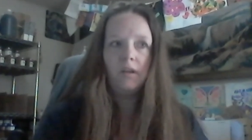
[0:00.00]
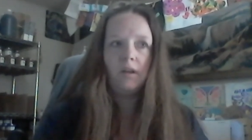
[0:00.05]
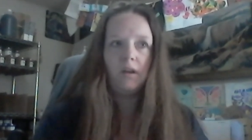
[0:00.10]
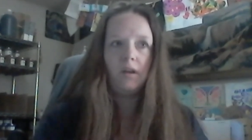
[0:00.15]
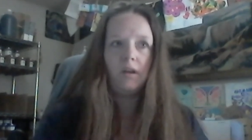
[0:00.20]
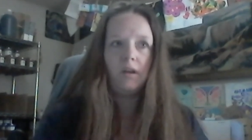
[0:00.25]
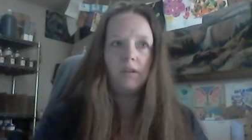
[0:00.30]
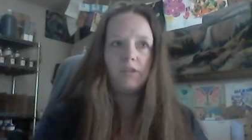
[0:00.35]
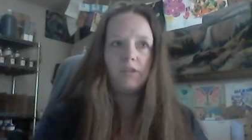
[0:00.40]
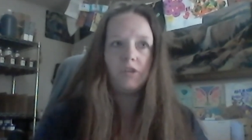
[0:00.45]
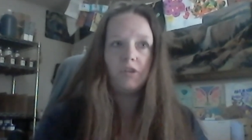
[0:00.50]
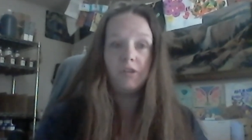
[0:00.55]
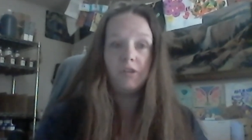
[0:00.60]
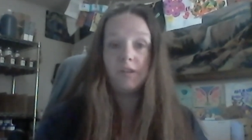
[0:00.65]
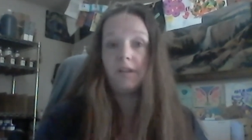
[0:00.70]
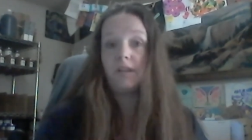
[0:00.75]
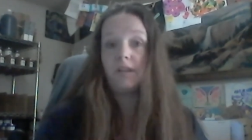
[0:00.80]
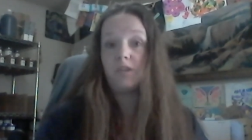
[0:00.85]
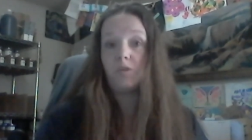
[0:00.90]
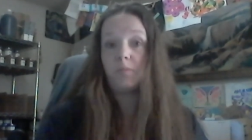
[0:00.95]
uh, turned
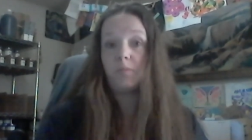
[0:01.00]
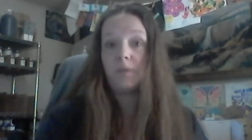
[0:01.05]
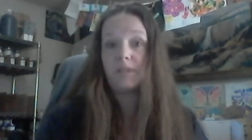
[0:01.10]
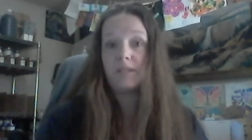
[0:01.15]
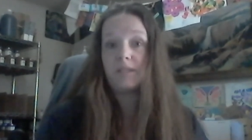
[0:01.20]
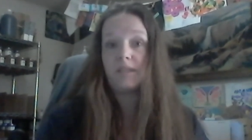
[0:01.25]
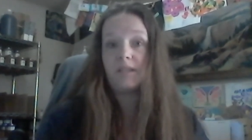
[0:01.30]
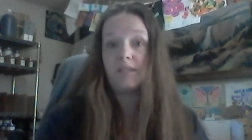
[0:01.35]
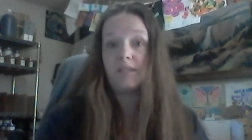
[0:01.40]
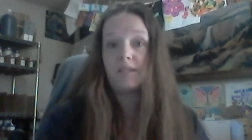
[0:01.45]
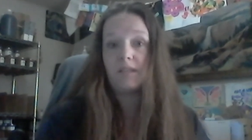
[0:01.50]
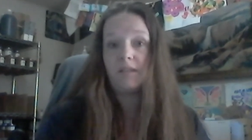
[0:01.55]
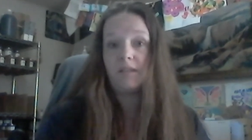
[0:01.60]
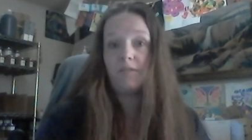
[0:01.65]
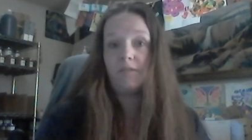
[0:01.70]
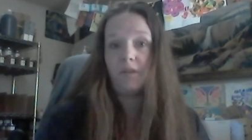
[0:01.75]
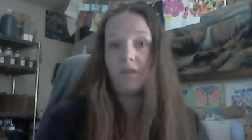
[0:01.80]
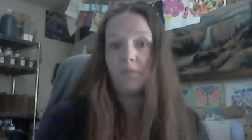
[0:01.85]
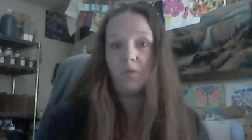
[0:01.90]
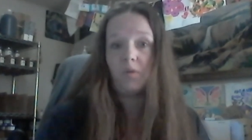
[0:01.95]
it into a business
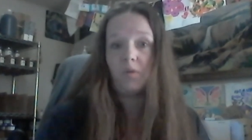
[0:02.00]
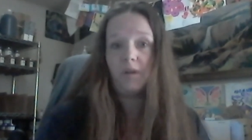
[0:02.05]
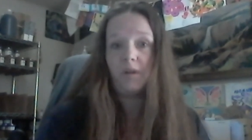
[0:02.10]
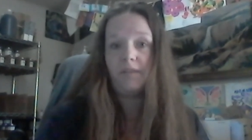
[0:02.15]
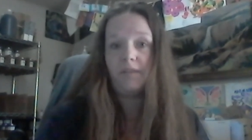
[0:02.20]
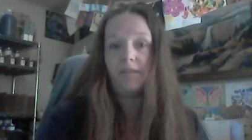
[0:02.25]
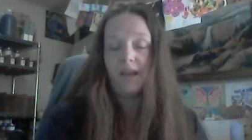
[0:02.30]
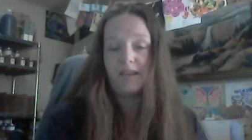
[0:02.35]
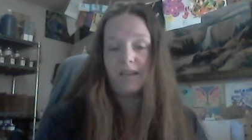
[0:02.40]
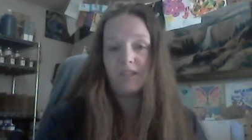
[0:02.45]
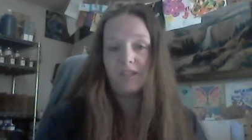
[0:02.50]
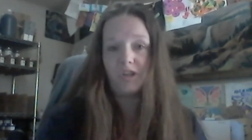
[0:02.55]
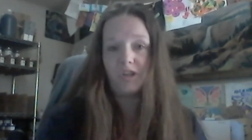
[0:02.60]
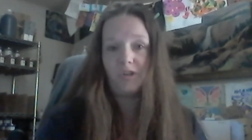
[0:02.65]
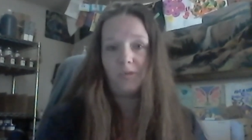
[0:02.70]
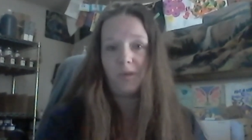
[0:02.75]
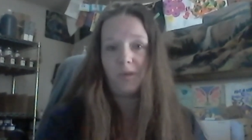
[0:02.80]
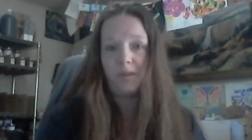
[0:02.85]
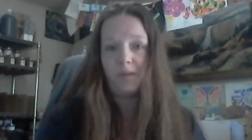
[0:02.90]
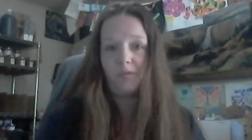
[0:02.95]
in February of last
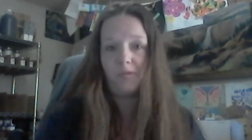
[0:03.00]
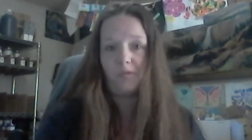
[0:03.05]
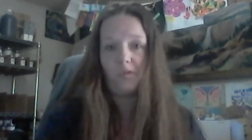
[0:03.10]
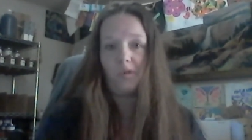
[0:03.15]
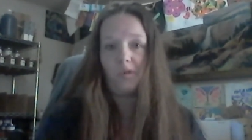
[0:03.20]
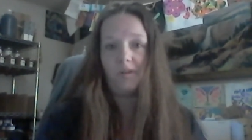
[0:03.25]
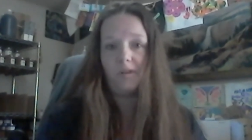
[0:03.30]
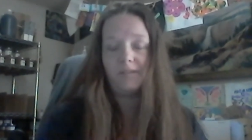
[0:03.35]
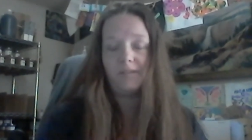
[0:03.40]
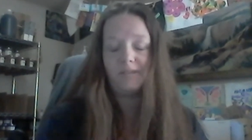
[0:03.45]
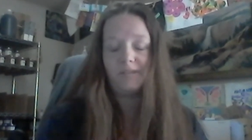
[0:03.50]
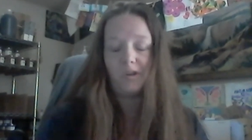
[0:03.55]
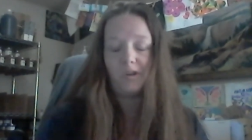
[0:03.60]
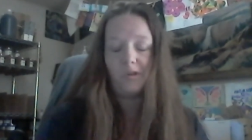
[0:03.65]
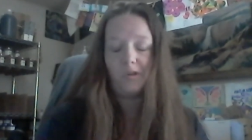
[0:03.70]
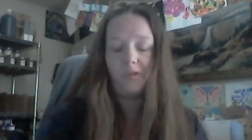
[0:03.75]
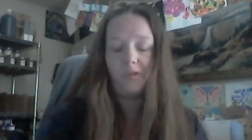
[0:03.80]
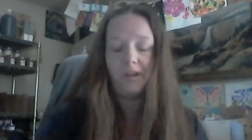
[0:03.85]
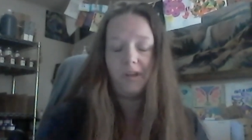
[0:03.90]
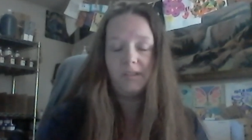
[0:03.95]
year, right before
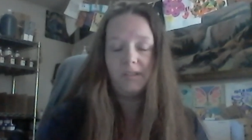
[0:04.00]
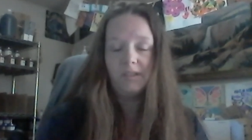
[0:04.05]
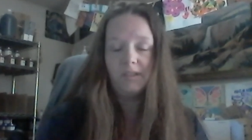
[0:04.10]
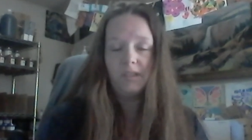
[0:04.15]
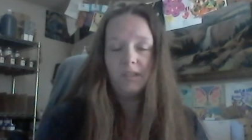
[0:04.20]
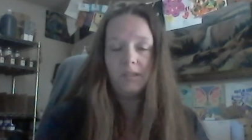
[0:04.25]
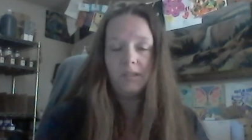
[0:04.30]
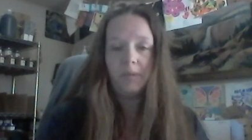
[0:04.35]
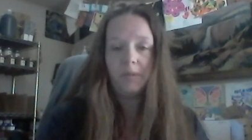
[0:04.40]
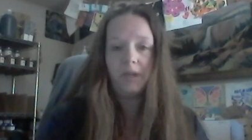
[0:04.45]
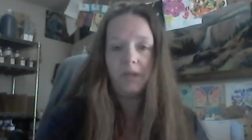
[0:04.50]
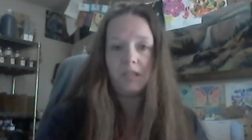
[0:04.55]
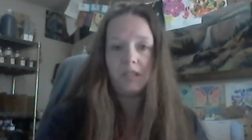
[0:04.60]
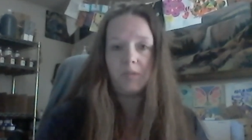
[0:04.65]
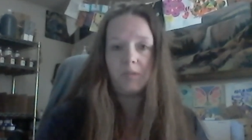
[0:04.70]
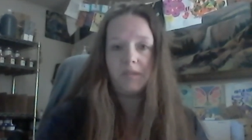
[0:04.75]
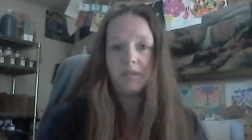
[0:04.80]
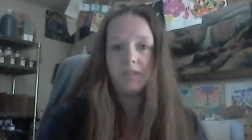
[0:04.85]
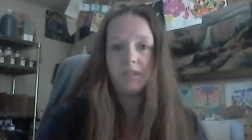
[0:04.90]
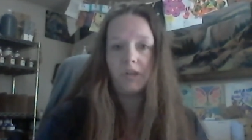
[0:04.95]
COVID. My
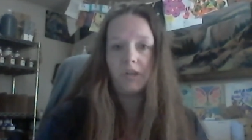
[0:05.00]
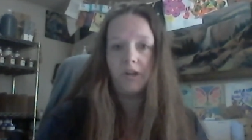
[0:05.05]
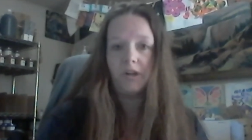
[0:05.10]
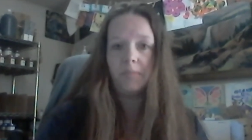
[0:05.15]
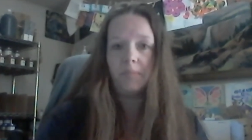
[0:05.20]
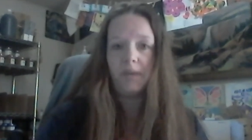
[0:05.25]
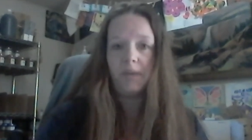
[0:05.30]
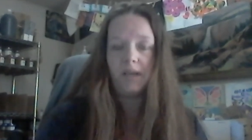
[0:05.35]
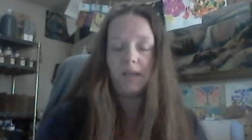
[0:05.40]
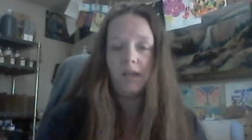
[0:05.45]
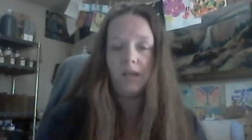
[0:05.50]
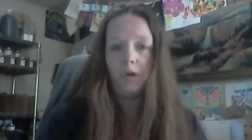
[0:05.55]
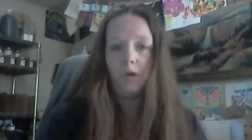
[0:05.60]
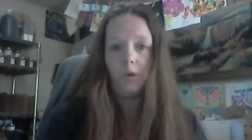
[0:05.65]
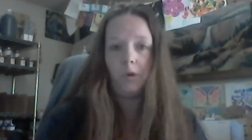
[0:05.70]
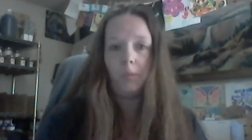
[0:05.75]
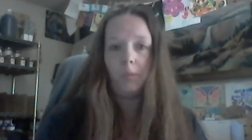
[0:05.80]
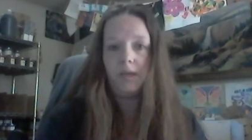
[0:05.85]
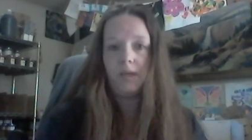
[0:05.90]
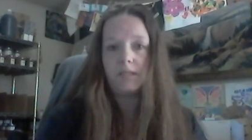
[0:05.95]
husband started making
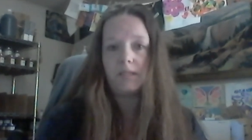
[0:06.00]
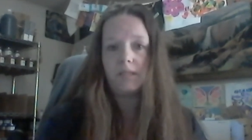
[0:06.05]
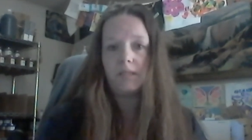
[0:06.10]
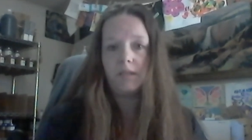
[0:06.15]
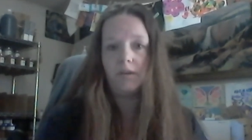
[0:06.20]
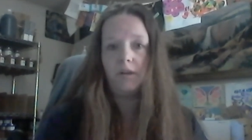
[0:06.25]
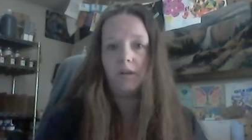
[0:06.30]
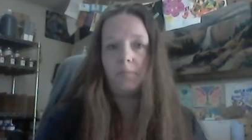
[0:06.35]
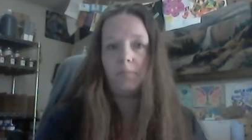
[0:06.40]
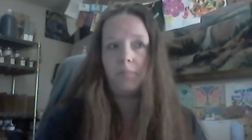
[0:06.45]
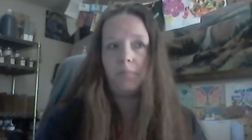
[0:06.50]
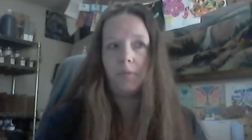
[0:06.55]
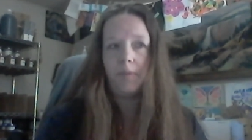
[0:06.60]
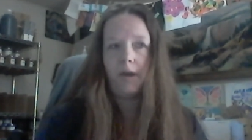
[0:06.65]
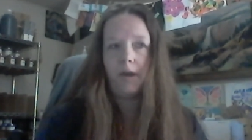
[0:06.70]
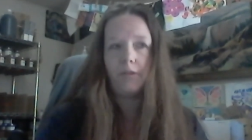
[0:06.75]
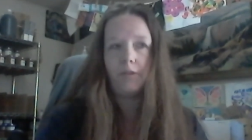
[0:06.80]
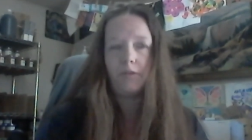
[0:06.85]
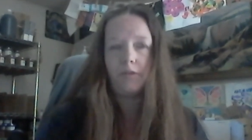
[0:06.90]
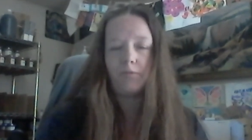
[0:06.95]
homemade syrup
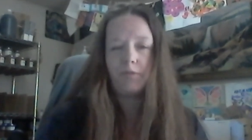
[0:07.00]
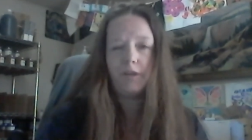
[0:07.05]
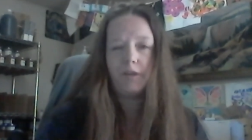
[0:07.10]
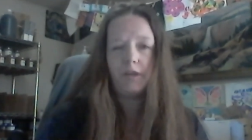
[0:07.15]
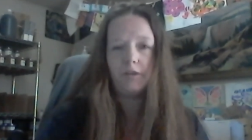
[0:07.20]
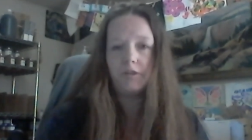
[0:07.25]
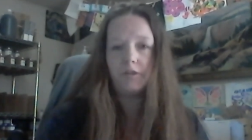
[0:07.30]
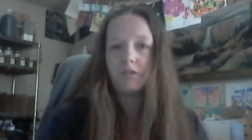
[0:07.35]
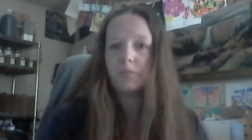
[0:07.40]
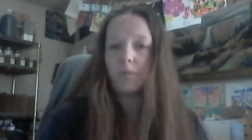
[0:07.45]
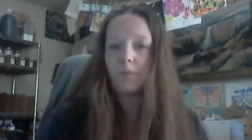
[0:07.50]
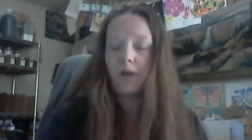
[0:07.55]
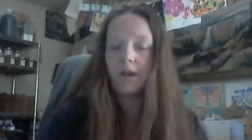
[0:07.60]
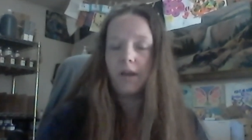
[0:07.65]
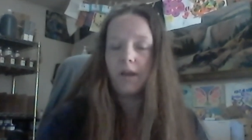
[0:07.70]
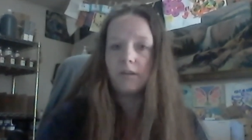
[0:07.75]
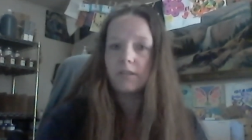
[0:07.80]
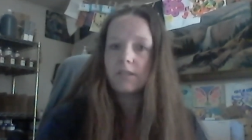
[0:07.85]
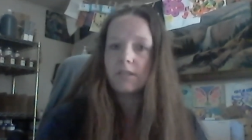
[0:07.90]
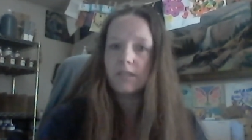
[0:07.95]
about three years
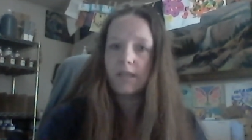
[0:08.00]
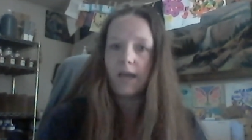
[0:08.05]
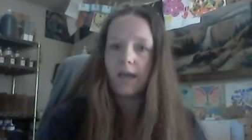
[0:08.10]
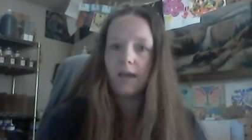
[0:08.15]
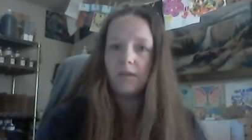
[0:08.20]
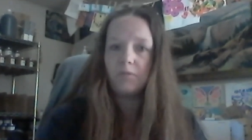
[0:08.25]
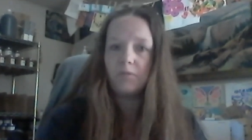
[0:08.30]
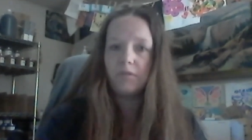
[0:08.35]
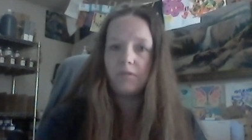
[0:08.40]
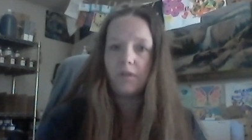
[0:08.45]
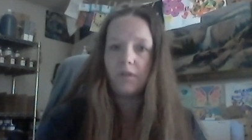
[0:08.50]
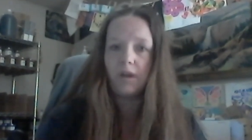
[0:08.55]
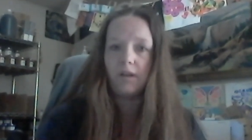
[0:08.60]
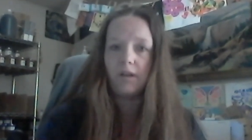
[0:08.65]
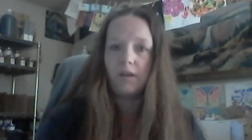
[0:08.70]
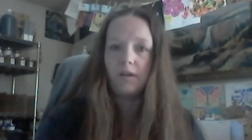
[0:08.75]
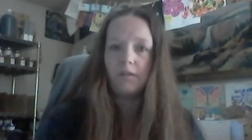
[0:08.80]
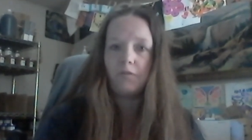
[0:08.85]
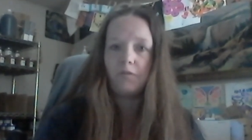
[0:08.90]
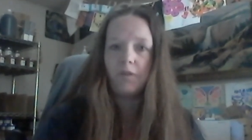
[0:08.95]
prior to that. We've got
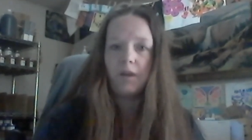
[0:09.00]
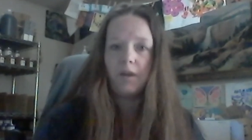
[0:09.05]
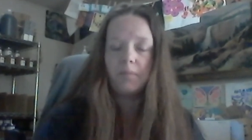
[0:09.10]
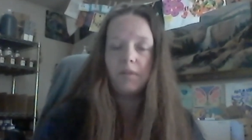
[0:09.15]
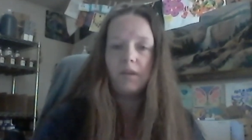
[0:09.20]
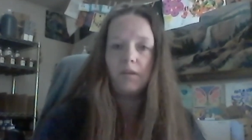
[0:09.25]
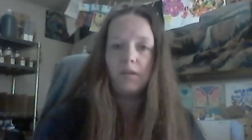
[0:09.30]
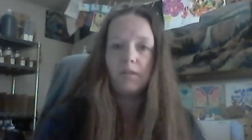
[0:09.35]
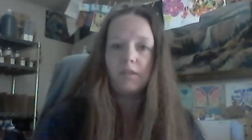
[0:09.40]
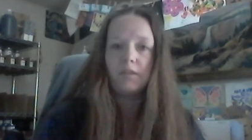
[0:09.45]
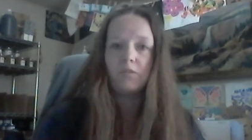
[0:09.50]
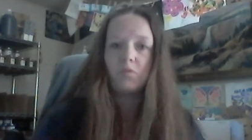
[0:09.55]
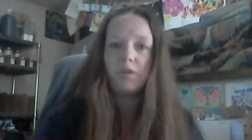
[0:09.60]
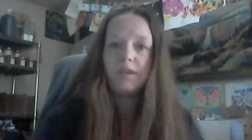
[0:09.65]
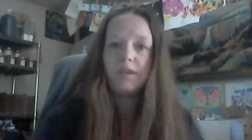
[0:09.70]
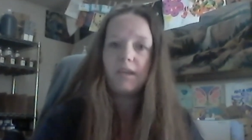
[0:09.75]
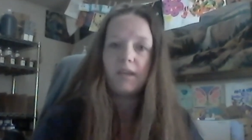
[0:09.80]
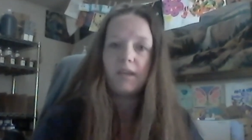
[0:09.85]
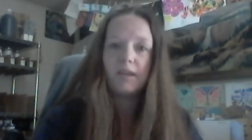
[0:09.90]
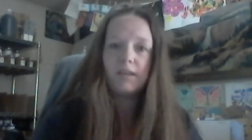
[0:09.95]
a family of
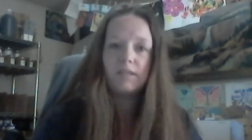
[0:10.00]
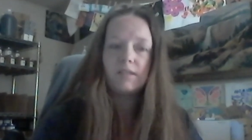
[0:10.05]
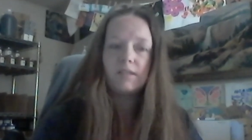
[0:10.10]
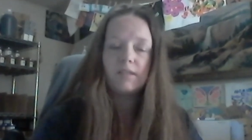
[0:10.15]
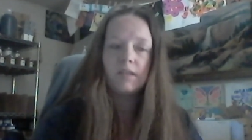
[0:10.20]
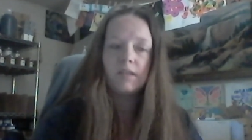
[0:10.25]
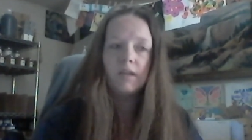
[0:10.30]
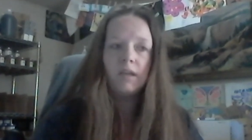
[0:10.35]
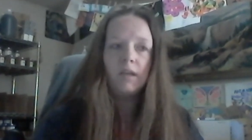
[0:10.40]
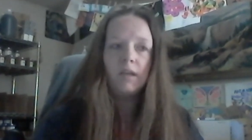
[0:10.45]
three kids,